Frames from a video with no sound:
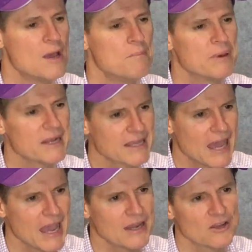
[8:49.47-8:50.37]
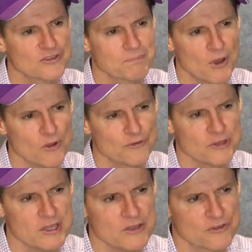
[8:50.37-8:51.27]
But again, I suppose
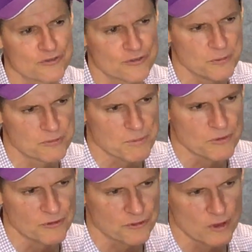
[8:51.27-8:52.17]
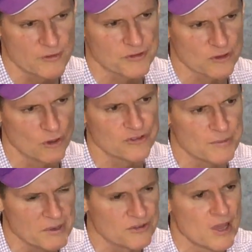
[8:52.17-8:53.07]
the subscription service, the
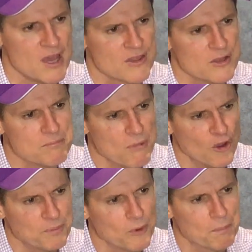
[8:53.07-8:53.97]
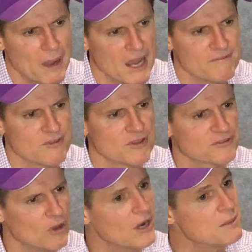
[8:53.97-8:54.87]
concept is that most people pay for the
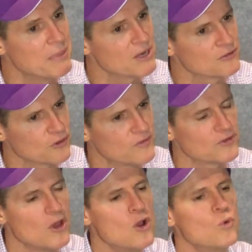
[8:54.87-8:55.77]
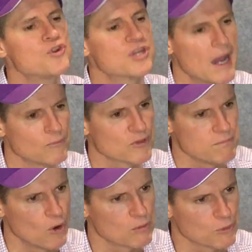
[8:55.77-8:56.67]
slightly better service, which comes with
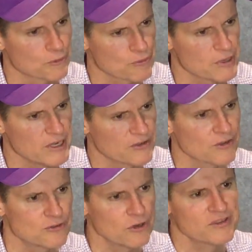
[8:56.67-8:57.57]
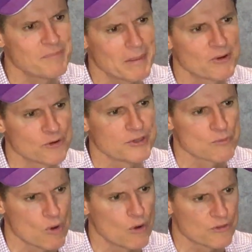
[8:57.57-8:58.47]
multiple screens. So it's not as if people are doing the
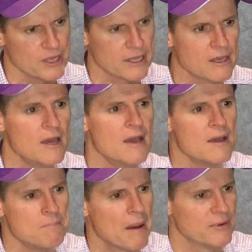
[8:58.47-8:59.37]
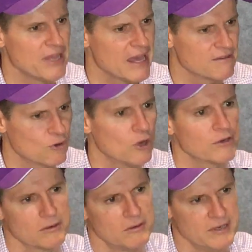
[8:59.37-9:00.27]
wrong thing. Mum and dad have got
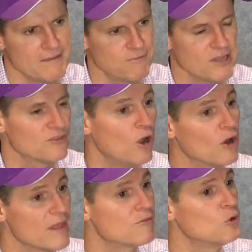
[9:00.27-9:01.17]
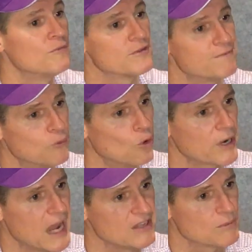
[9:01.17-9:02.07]
Netflix. Oh, they've gone for the
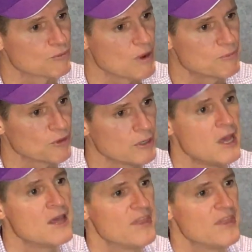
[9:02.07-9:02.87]
4K subscription.